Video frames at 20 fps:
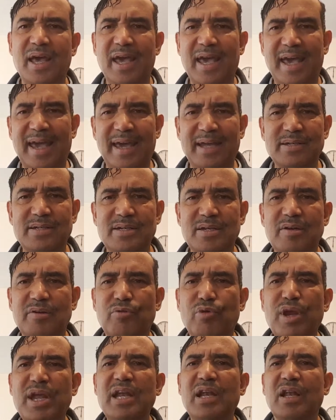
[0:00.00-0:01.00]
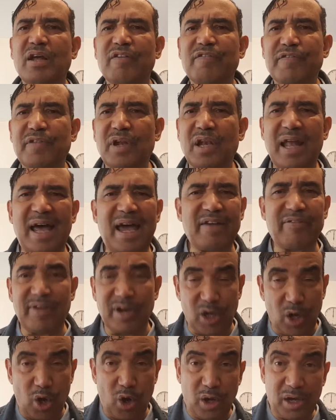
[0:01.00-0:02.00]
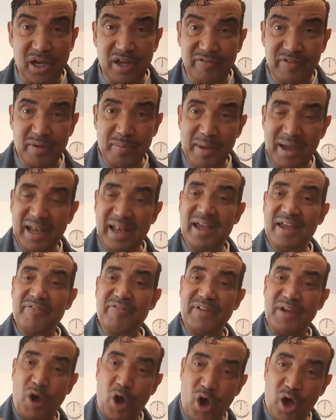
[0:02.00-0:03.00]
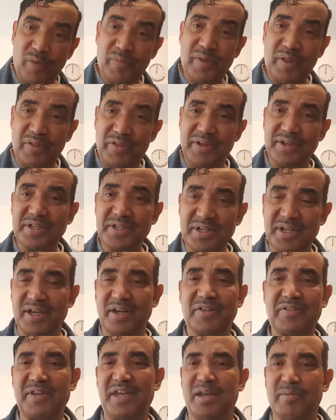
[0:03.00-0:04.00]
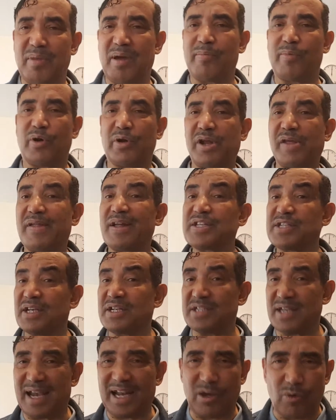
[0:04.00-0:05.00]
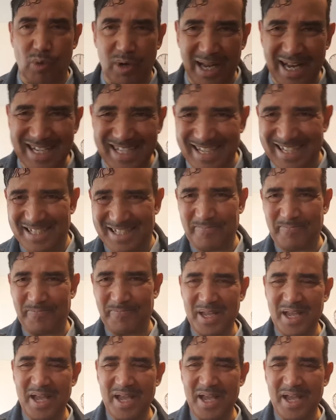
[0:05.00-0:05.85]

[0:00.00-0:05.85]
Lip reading: and relive the life and go on living my life on this earth in my body. And that's exactly what I did.